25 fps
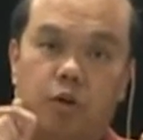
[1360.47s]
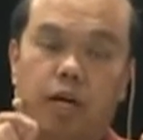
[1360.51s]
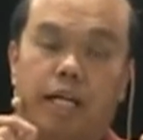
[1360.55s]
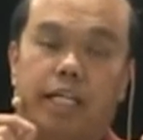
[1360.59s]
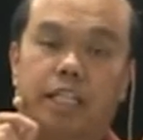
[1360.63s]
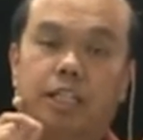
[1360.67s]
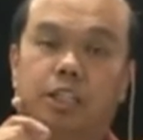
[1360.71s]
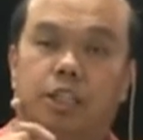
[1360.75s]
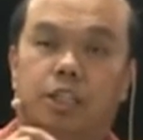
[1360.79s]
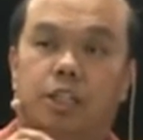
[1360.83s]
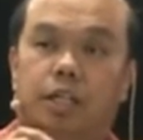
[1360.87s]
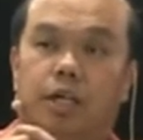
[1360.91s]

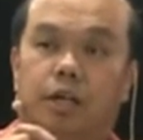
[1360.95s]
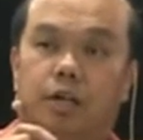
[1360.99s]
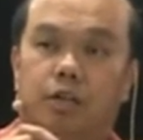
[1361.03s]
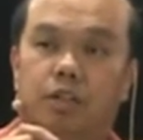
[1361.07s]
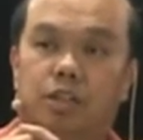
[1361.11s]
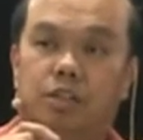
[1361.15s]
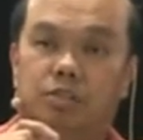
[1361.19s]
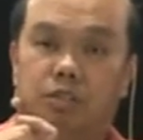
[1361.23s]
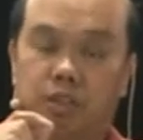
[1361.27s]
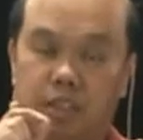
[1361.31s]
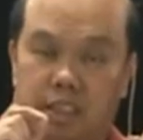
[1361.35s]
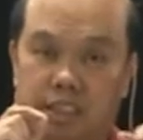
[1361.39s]

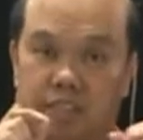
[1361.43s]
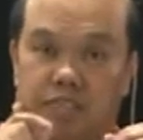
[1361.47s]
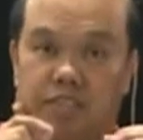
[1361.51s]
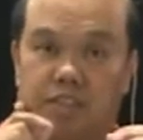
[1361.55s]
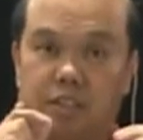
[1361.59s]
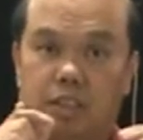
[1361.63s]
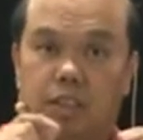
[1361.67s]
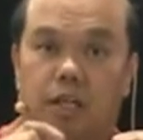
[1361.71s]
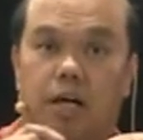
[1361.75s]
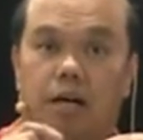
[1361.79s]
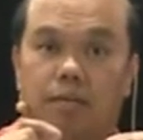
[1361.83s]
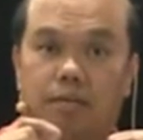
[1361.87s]
ratios for
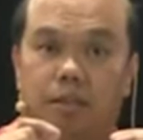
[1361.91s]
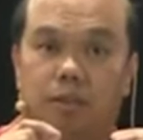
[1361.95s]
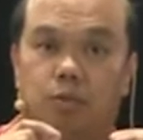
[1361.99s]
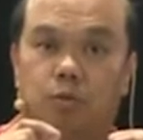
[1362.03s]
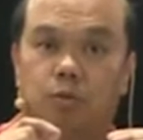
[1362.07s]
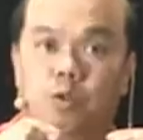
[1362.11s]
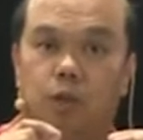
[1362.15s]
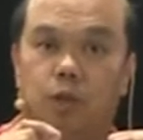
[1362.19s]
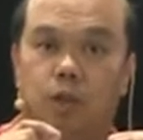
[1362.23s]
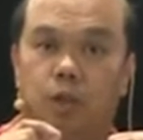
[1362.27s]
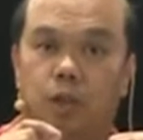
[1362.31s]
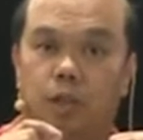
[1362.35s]
different types
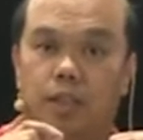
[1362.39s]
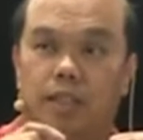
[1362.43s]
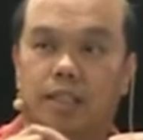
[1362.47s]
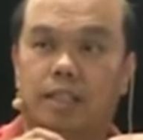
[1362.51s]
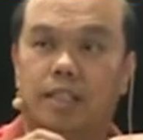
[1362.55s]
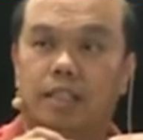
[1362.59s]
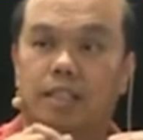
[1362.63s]
of work.